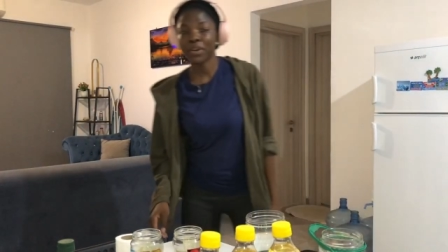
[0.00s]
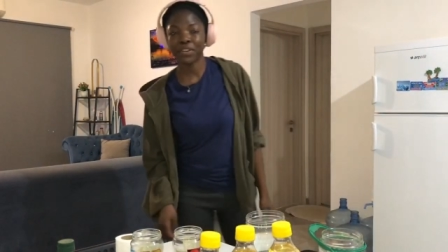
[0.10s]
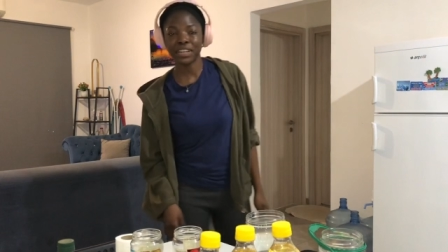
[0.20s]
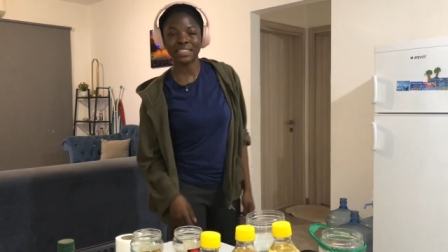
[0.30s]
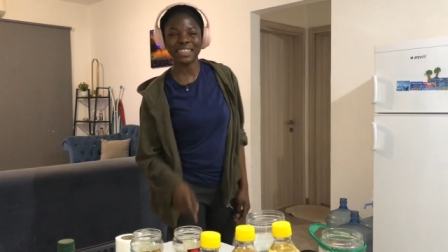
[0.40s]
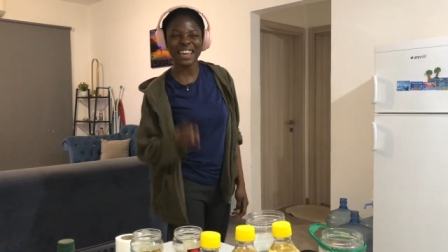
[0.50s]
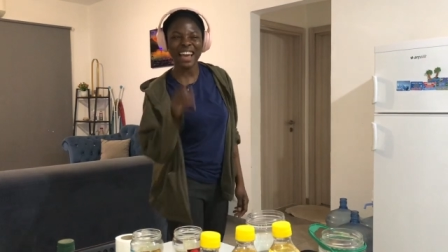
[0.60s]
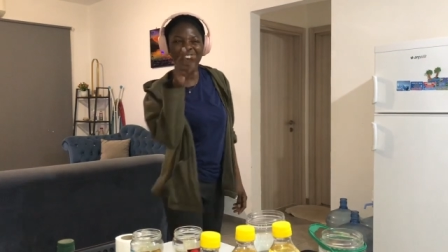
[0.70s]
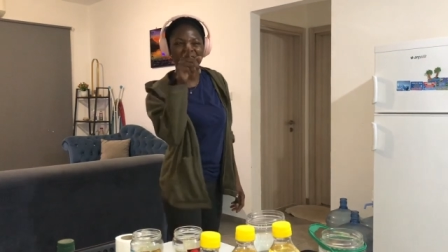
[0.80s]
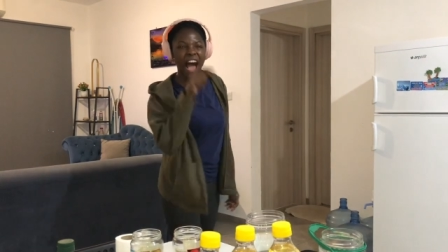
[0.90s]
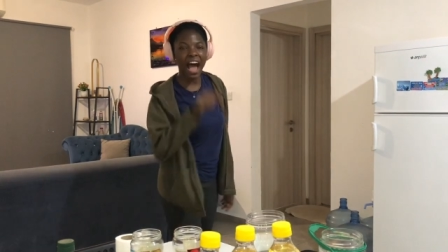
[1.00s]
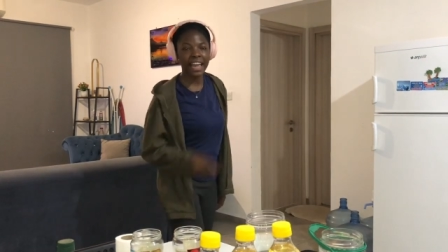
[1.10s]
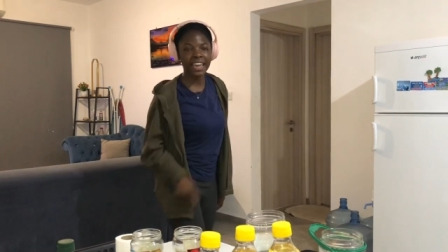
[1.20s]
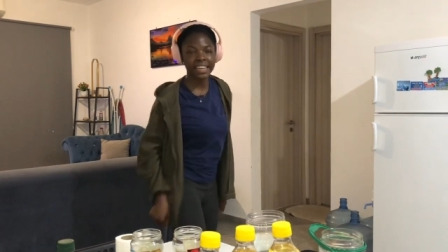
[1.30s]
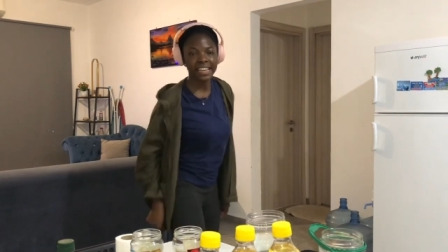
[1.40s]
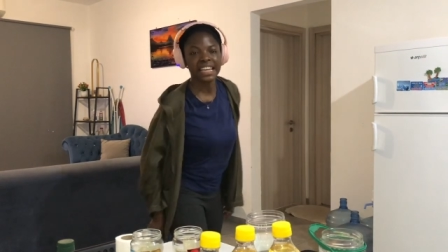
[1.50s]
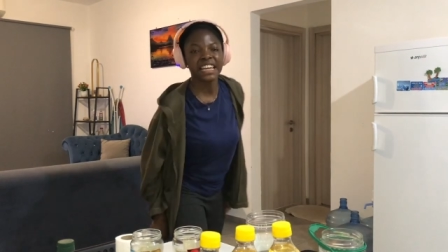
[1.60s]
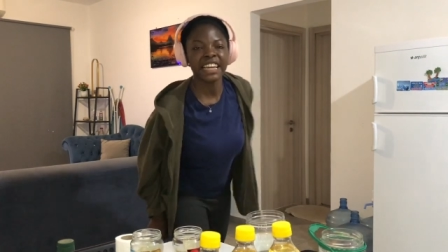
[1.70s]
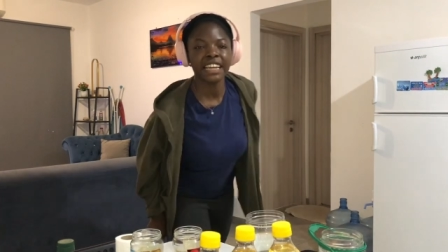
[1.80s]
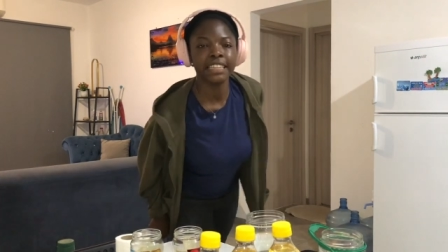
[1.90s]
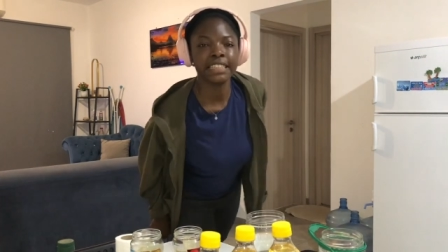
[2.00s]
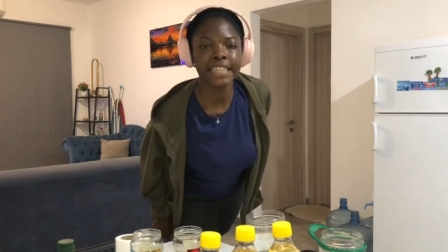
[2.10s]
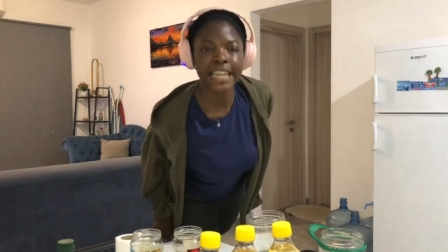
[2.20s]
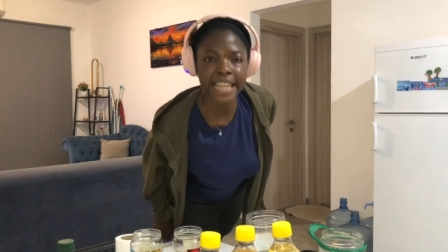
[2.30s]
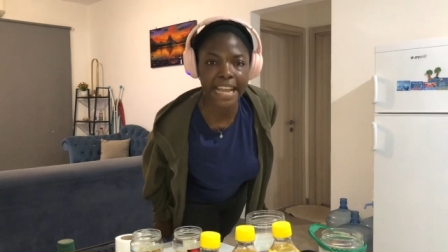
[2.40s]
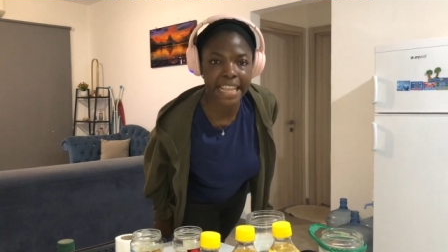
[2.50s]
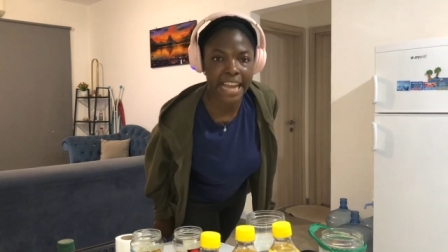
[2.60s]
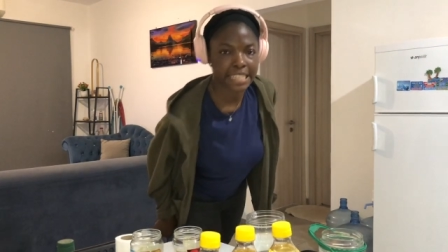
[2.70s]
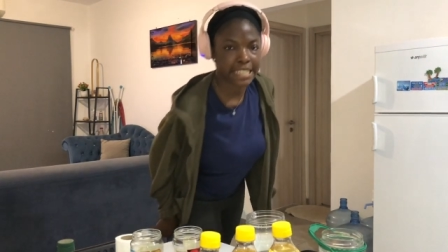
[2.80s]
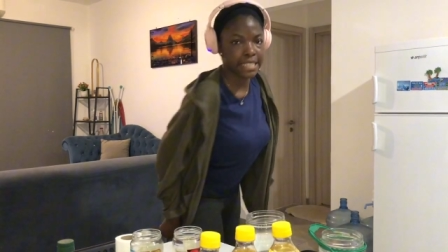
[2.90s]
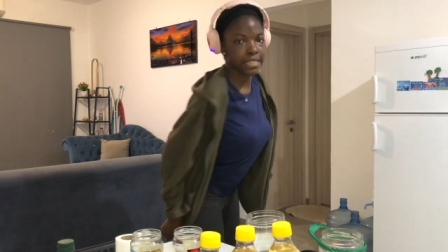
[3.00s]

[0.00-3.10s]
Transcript: crazy i needed that